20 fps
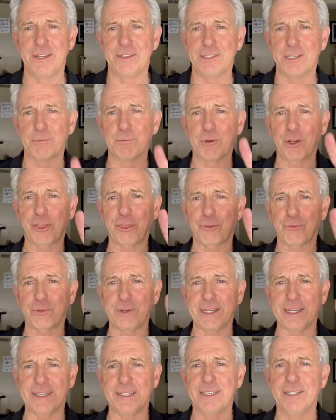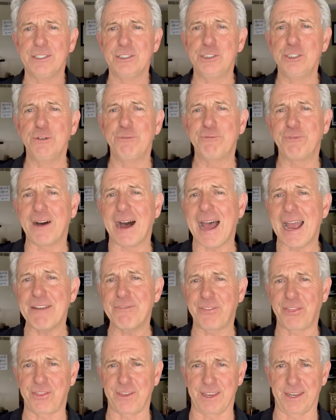Number three, do five
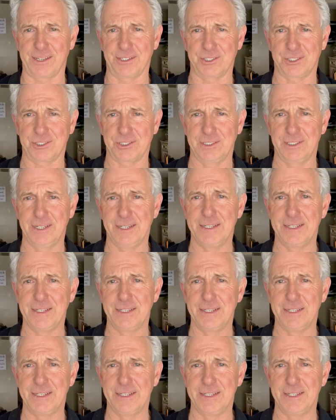things